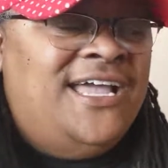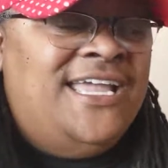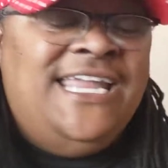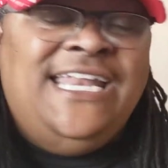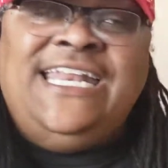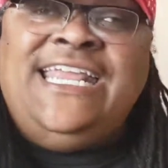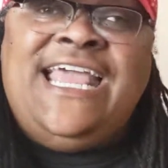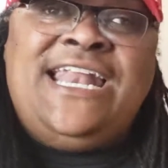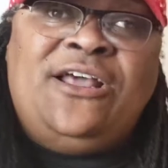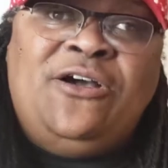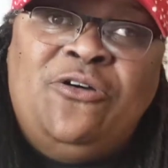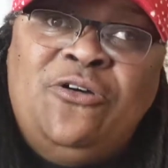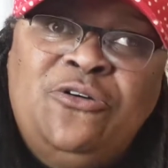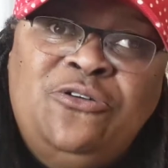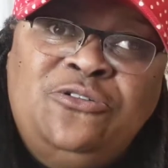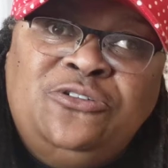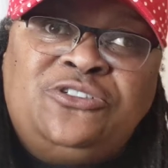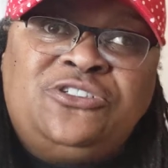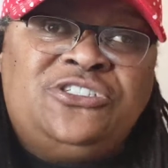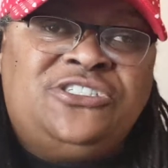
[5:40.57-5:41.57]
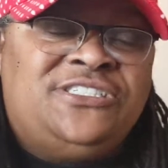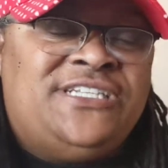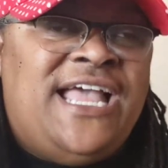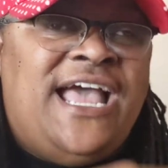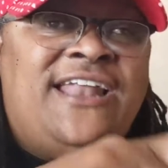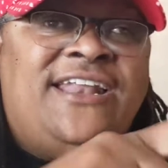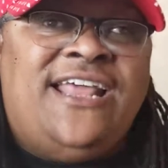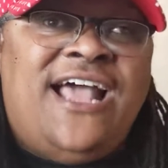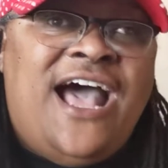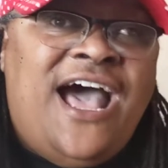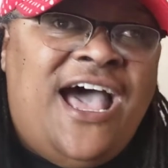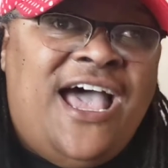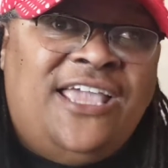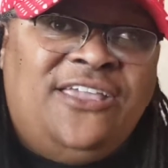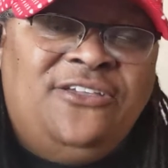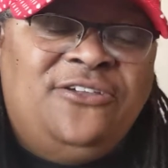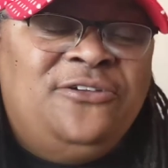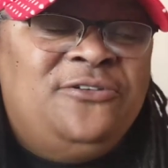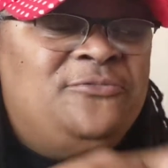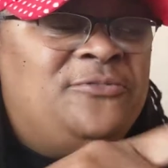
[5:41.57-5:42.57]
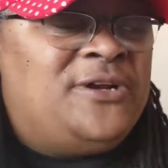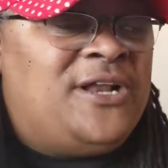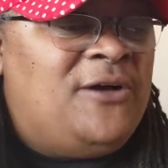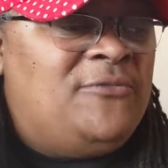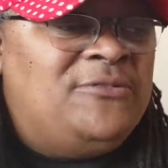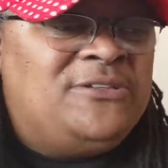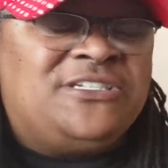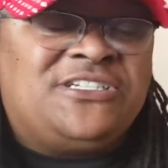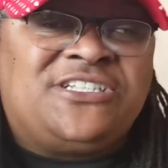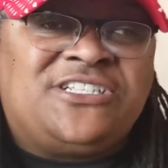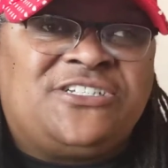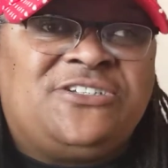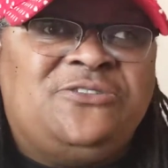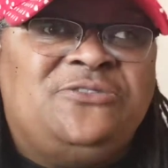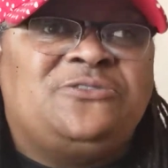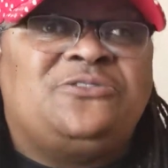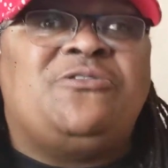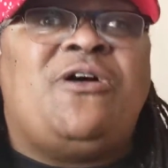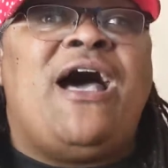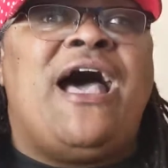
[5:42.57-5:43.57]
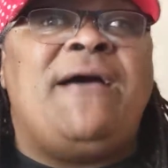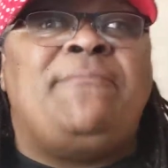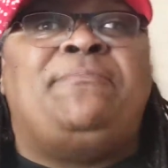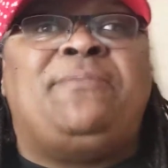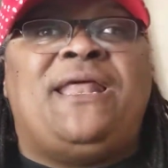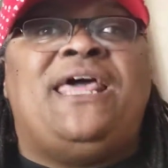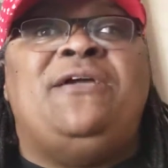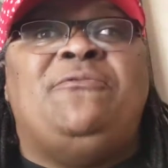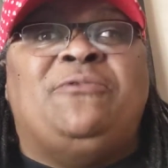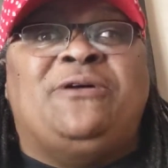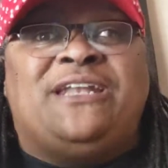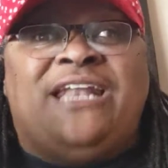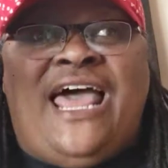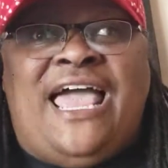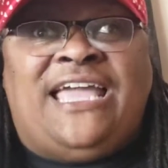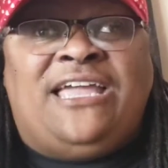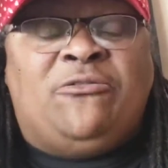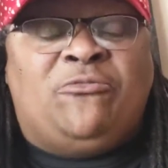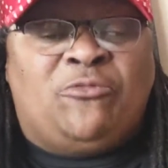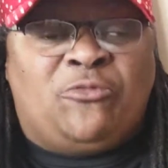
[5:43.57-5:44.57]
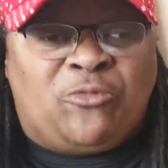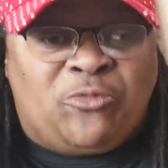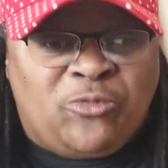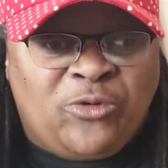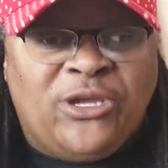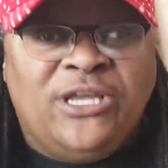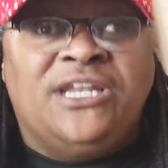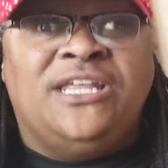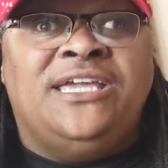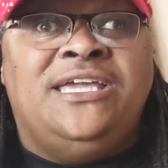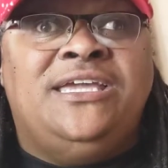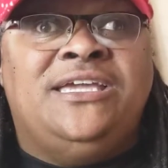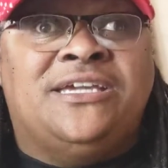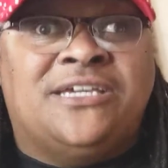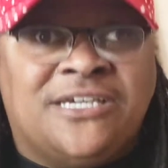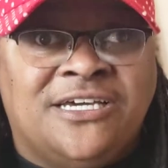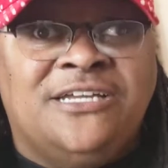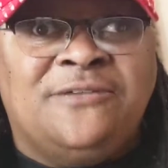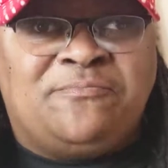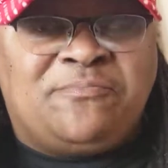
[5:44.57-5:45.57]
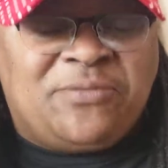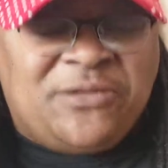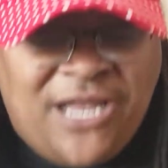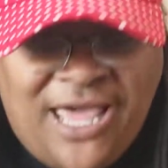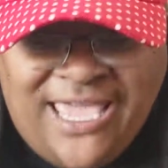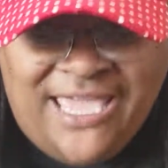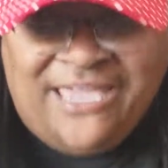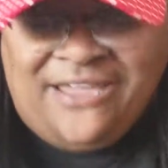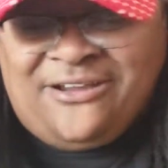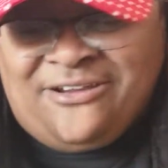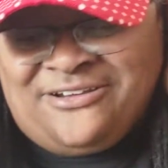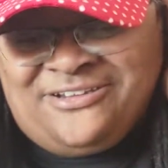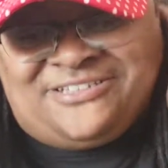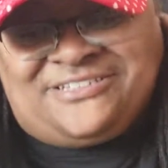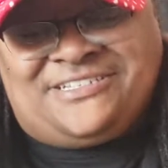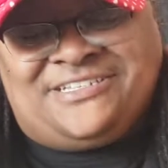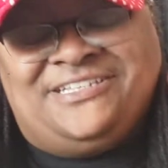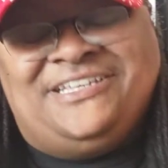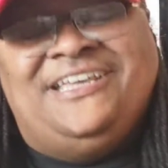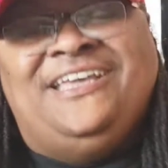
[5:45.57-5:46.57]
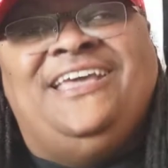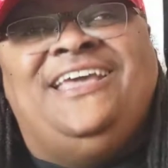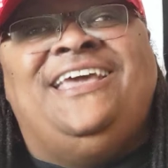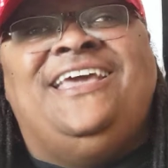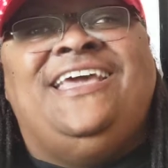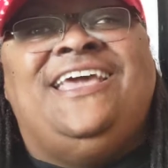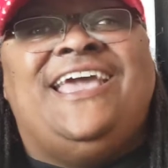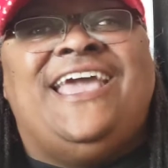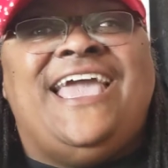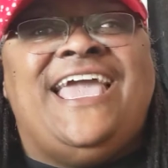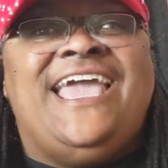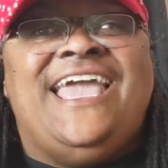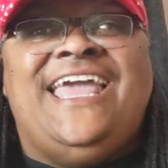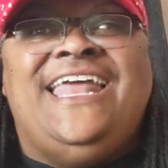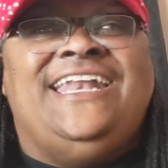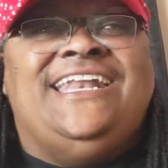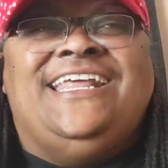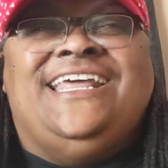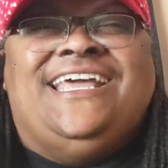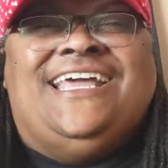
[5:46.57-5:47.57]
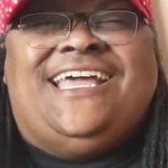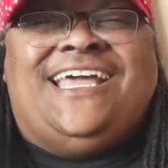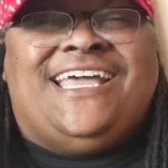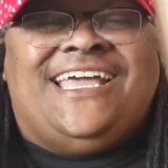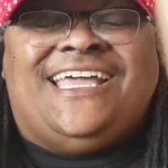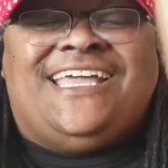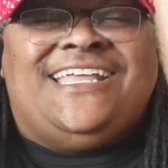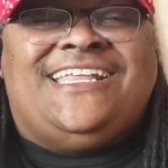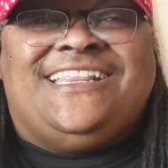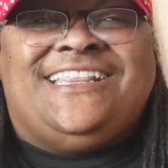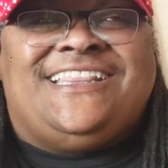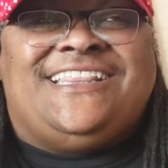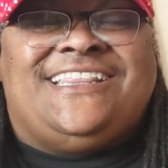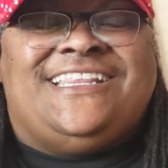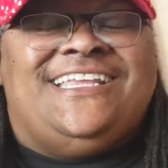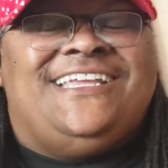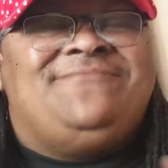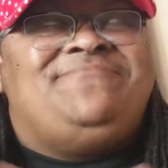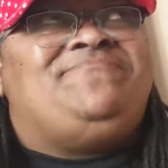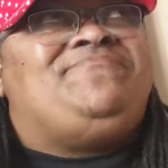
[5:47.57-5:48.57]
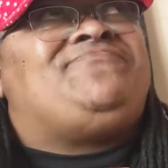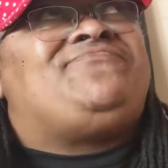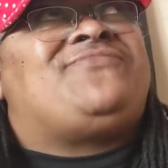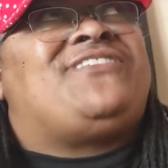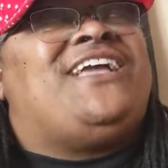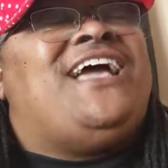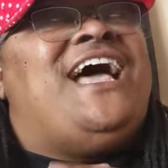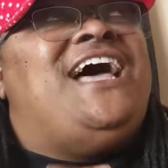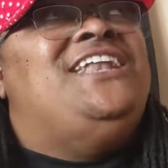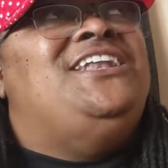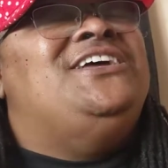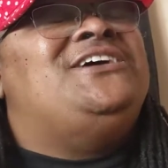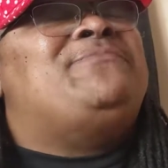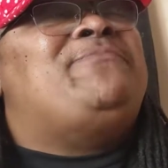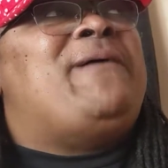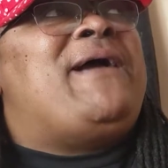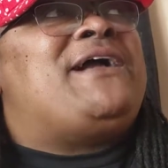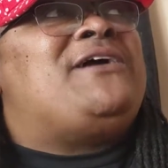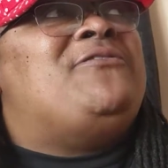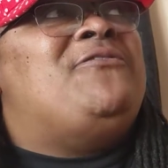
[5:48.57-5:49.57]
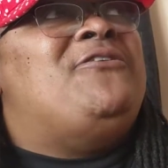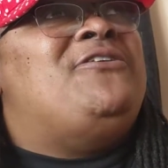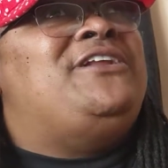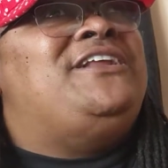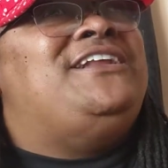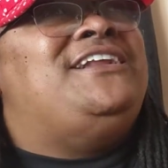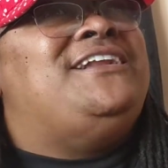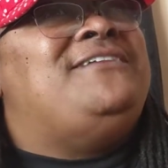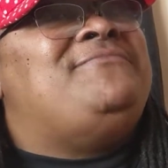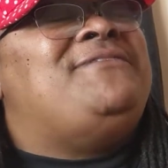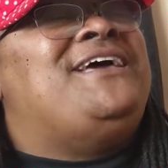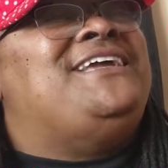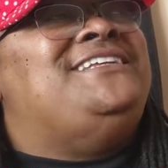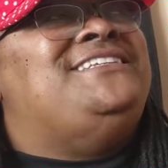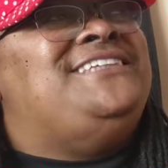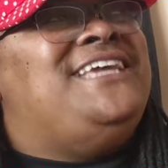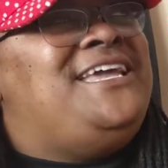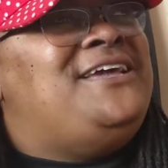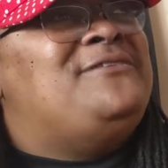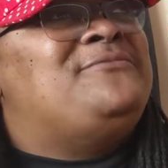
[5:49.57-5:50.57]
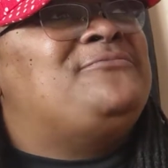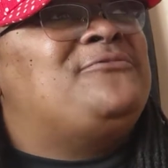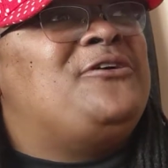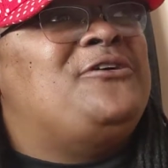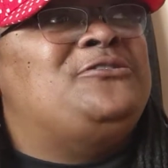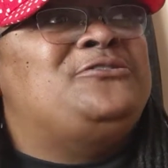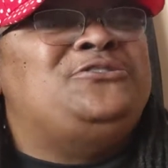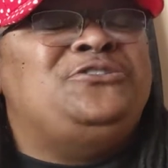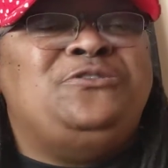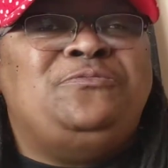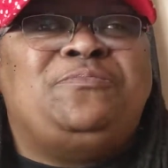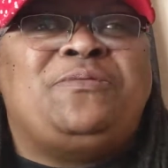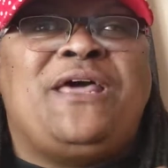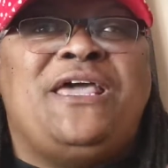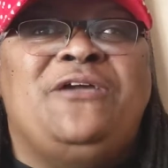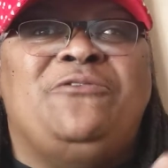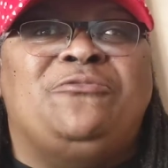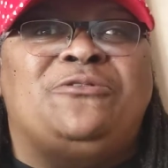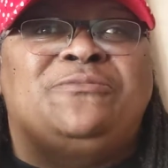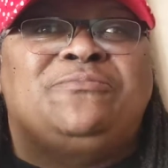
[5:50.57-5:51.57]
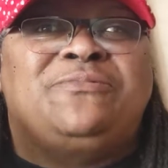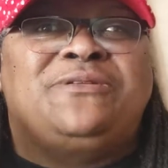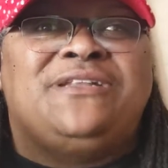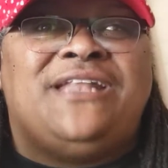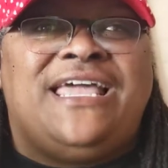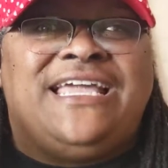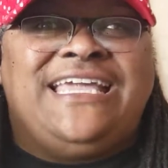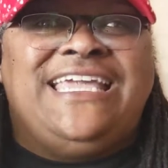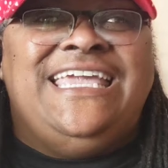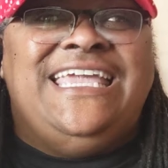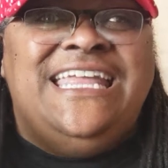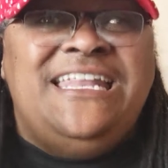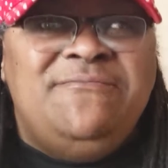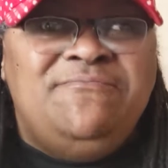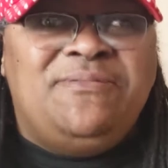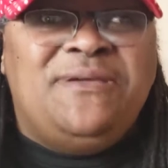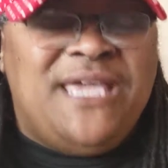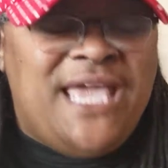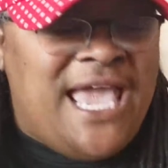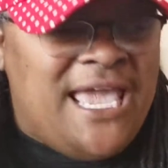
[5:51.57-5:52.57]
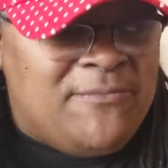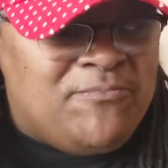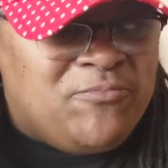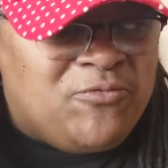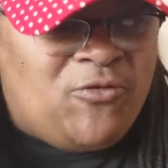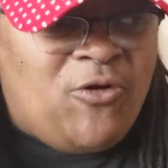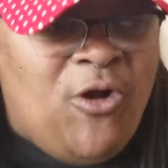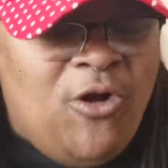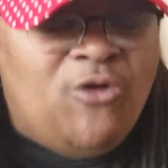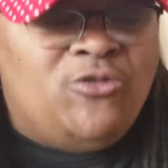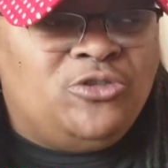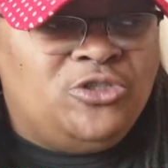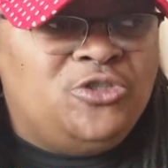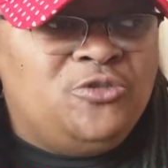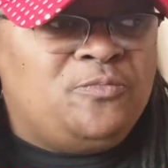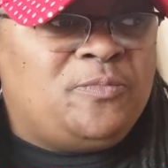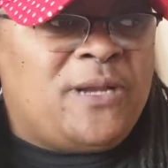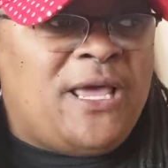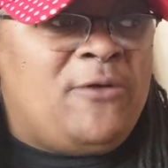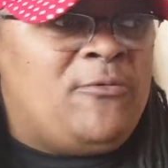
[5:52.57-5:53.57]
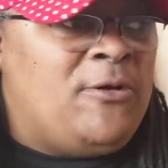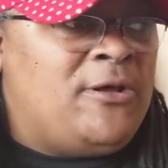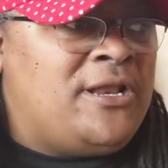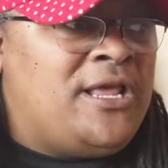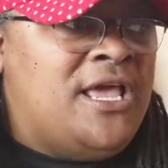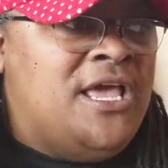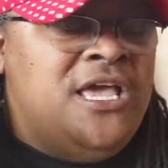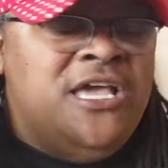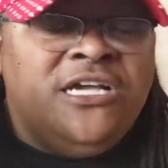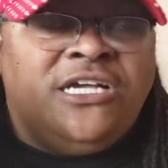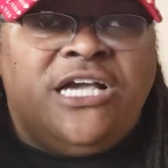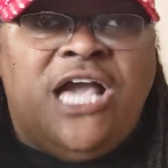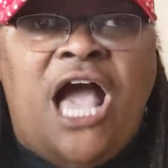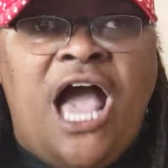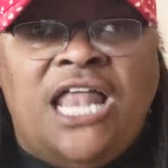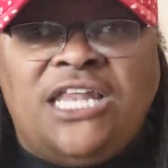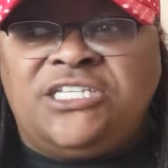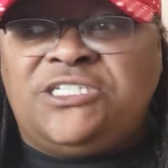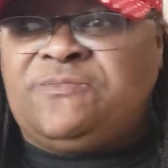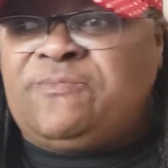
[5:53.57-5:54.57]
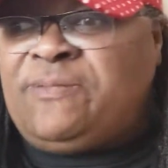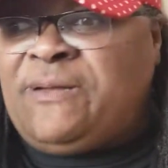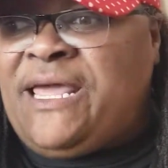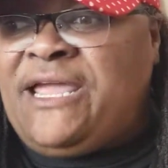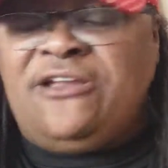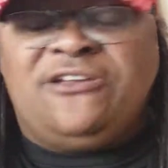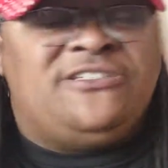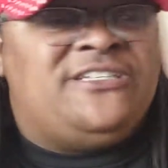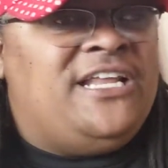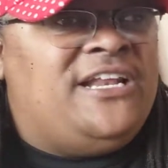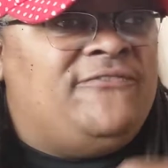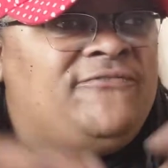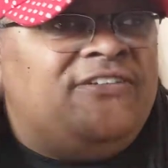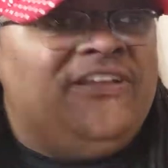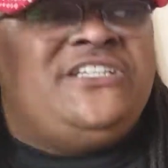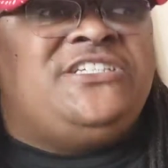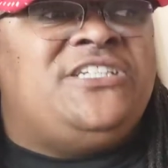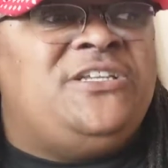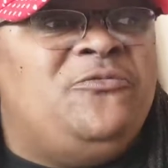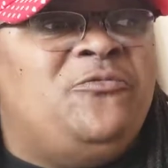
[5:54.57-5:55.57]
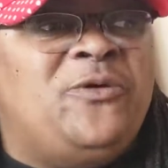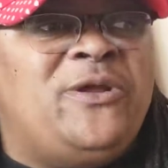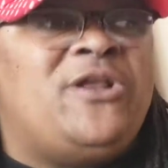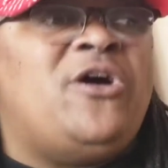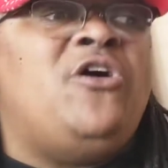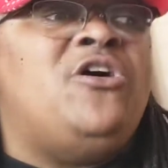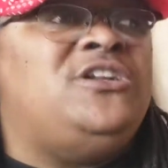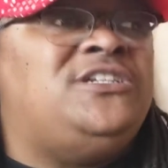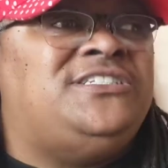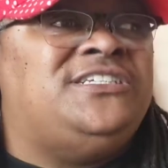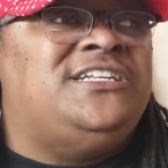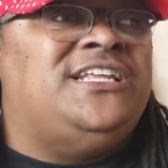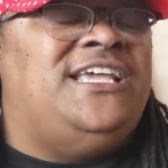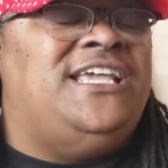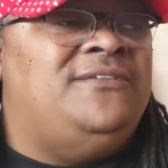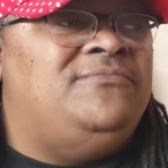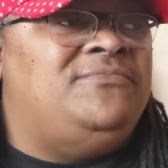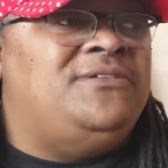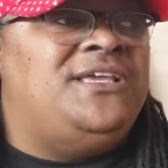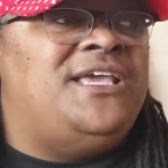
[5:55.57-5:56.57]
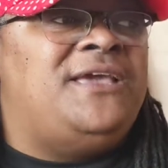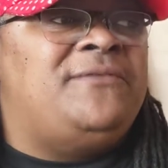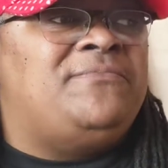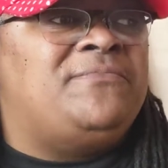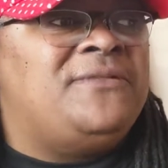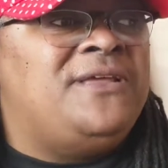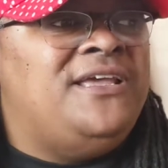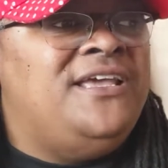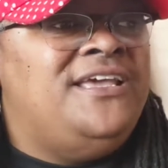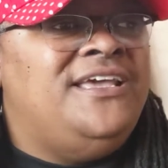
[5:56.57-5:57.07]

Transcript: Indiana Hoosiers down at IU when I went to school. So I played with, like, really good players. And I look back on it and I'm like, damn, Rose, you played with, like, NBA pros. You played with college players that eventually went on to the NBA.